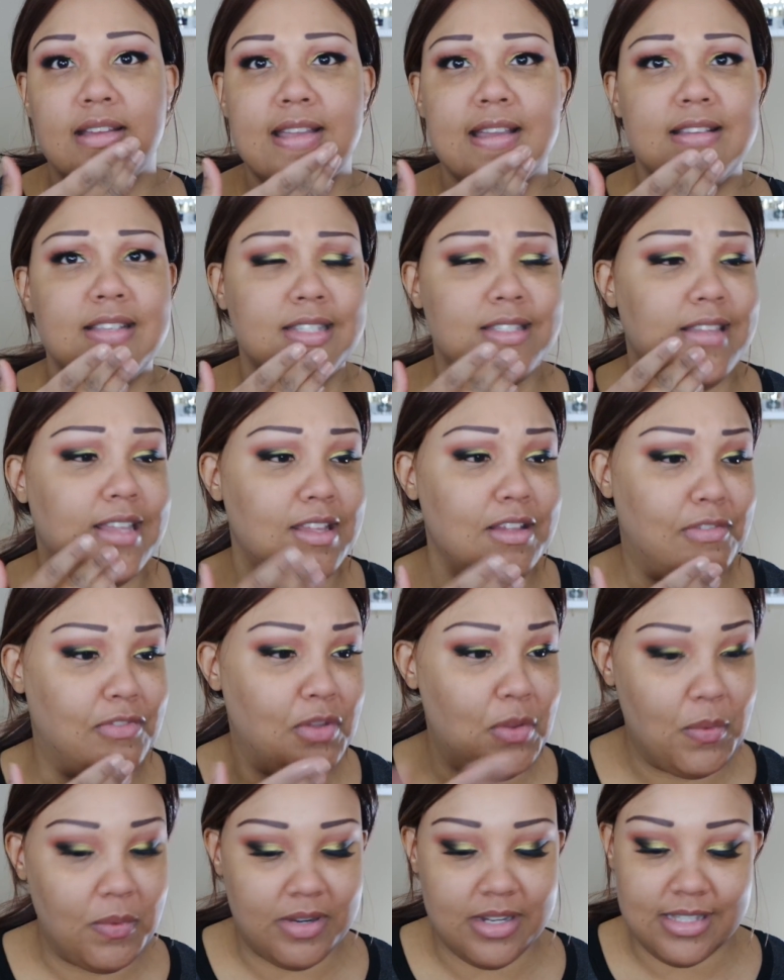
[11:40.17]
I guess,
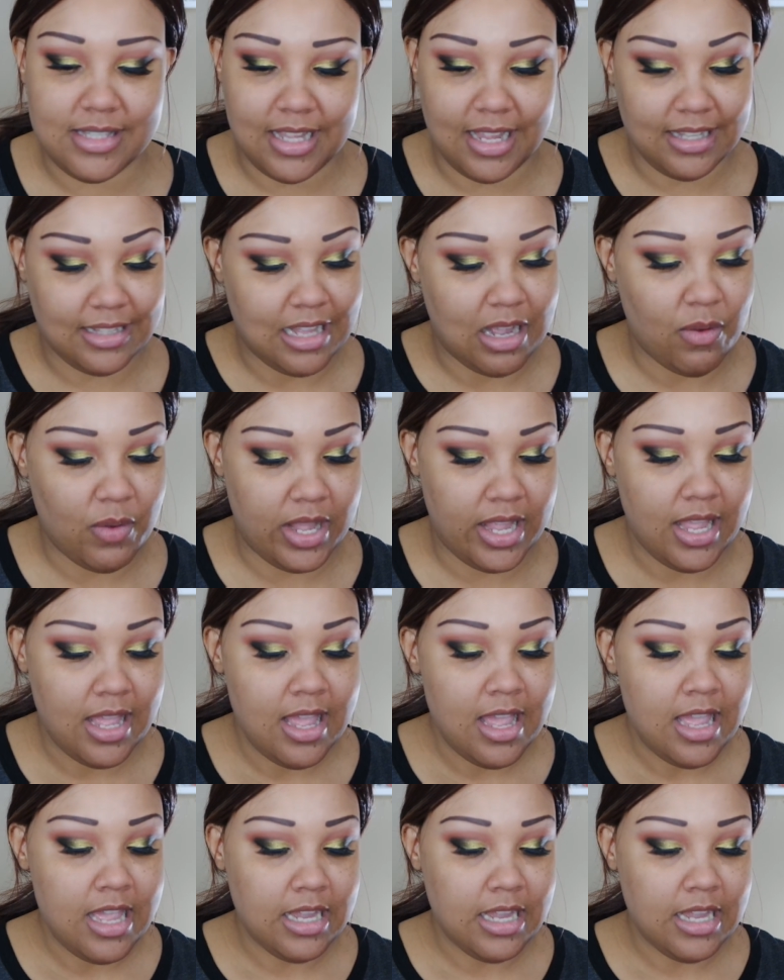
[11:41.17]
if you wanna say it that way,